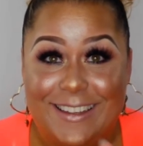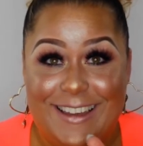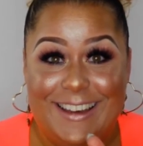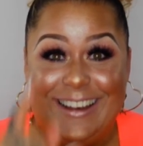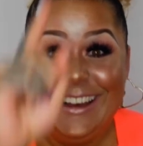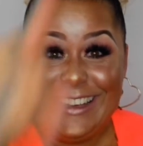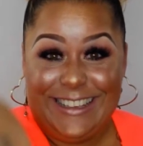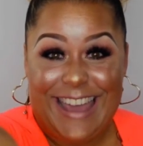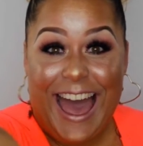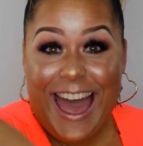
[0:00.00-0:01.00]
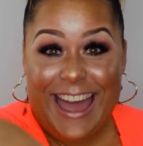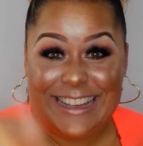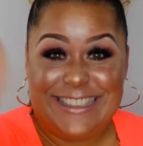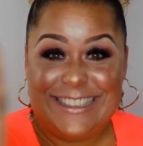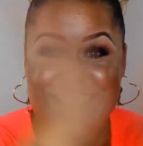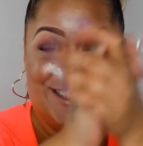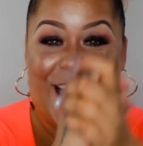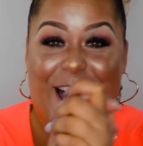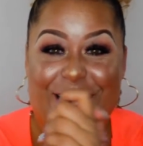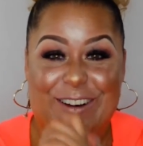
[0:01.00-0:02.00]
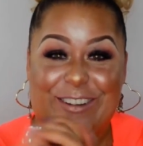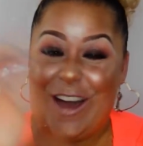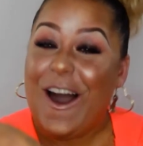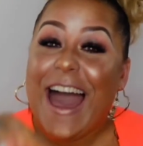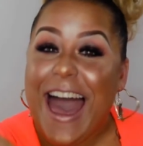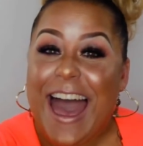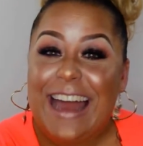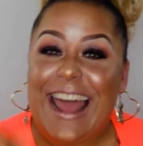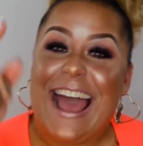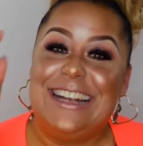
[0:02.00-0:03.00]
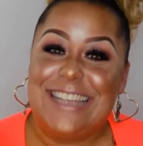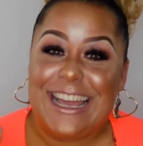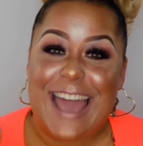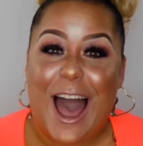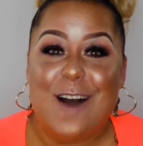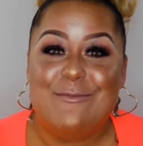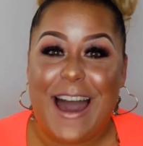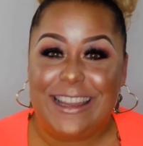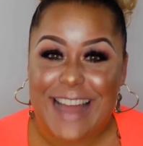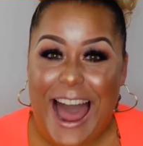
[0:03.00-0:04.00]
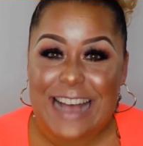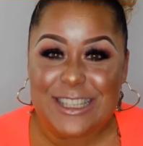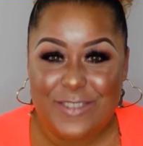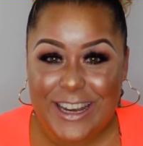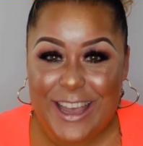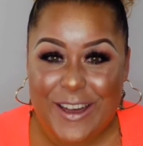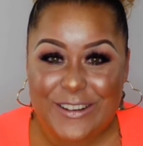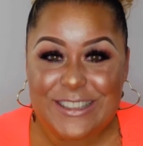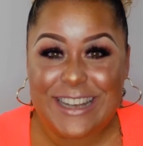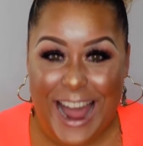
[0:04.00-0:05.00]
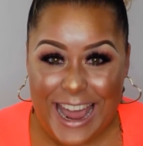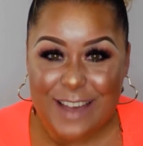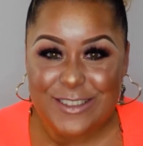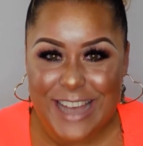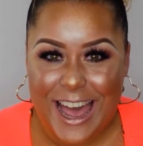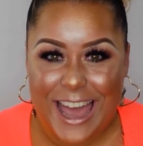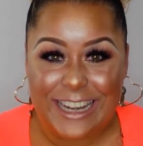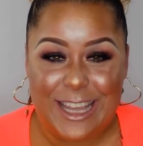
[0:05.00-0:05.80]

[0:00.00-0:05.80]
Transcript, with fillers: Uh, yes! So go ahead and check out my last videos that I have done.